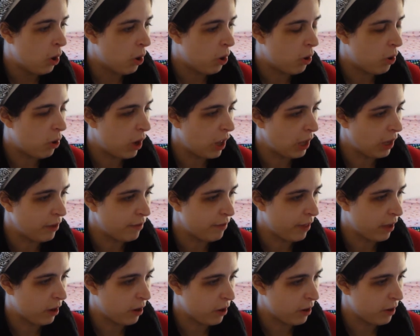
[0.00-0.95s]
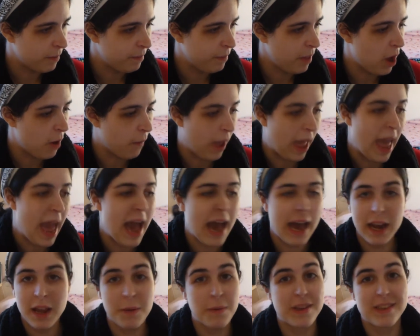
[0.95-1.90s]
Oh, I love that card. Okay,
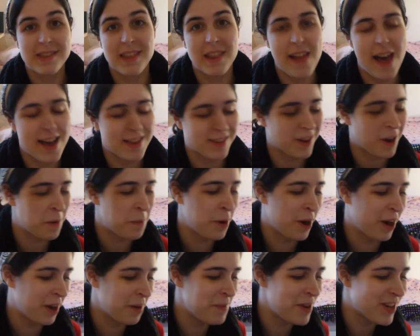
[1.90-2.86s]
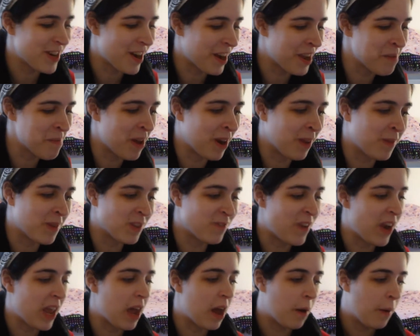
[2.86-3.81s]
anyways, the last card we're going to be talking about in this
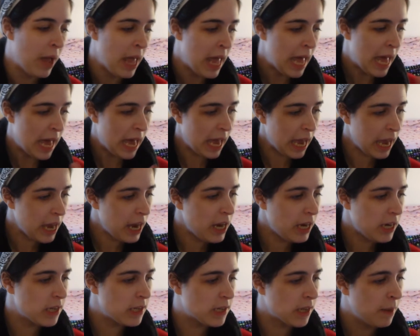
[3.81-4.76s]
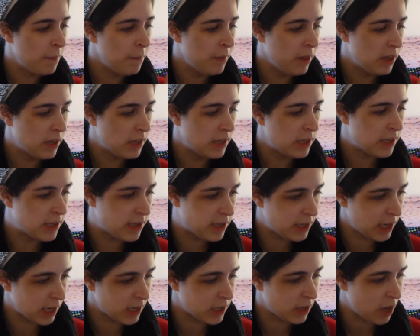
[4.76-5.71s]
video is
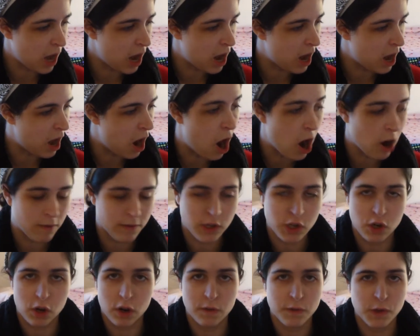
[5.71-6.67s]
Harvester